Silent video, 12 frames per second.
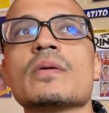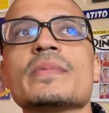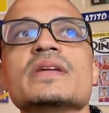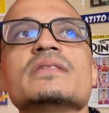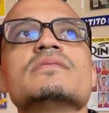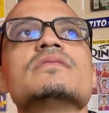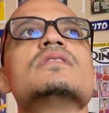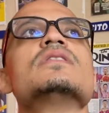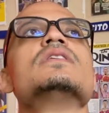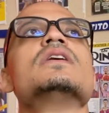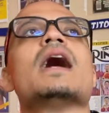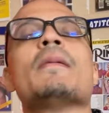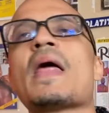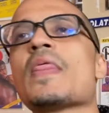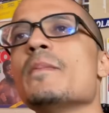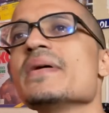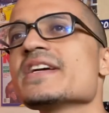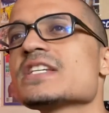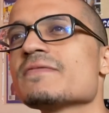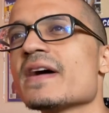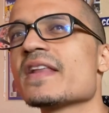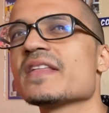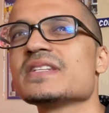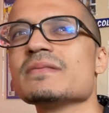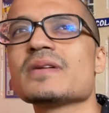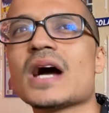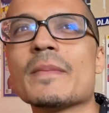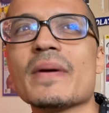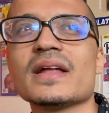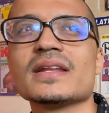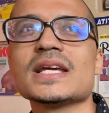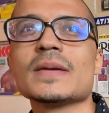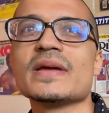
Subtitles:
I mean, I'm not the biggest fan of the Team Combat League.